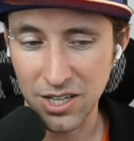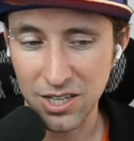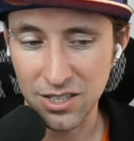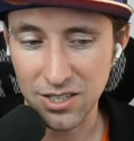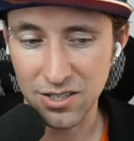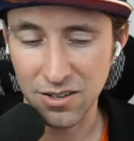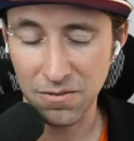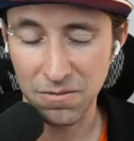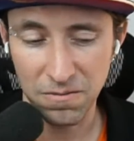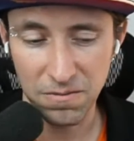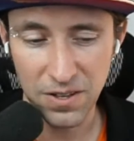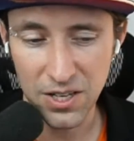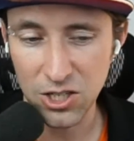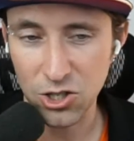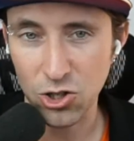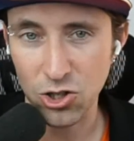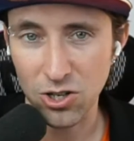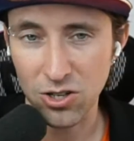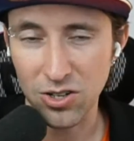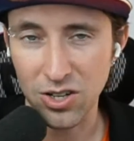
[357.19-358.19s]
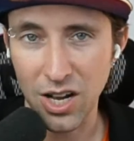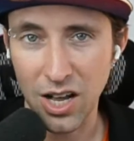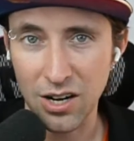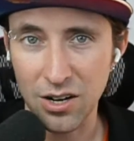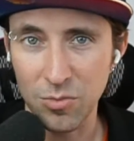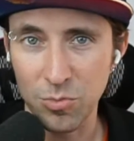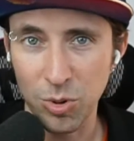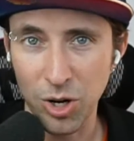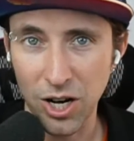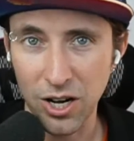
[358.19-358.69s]
It's a feature, not a
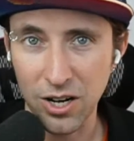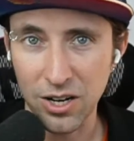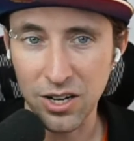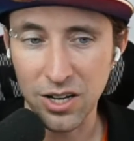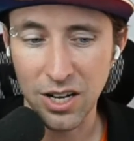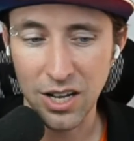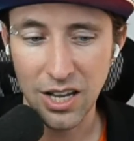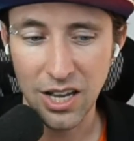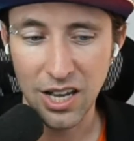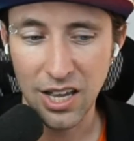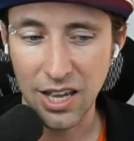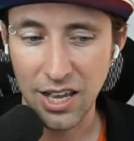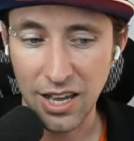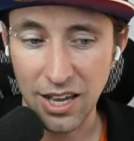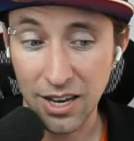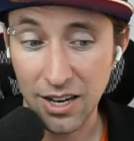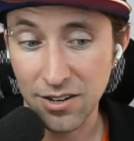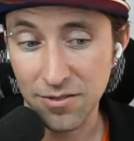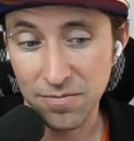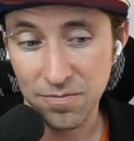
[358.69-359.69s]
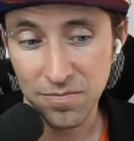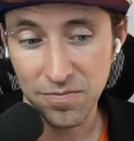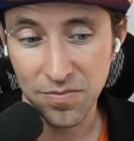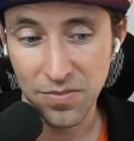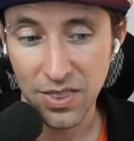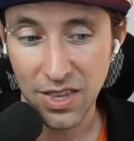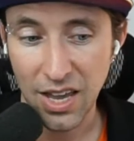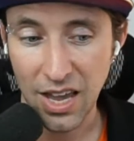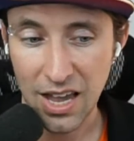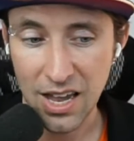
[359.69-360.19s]
bug. And
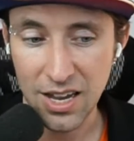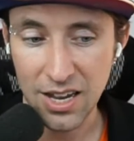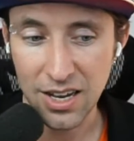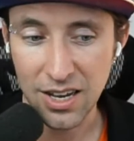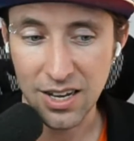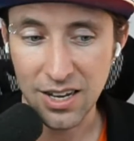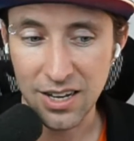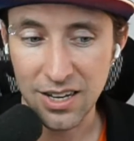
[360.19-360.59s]
hey,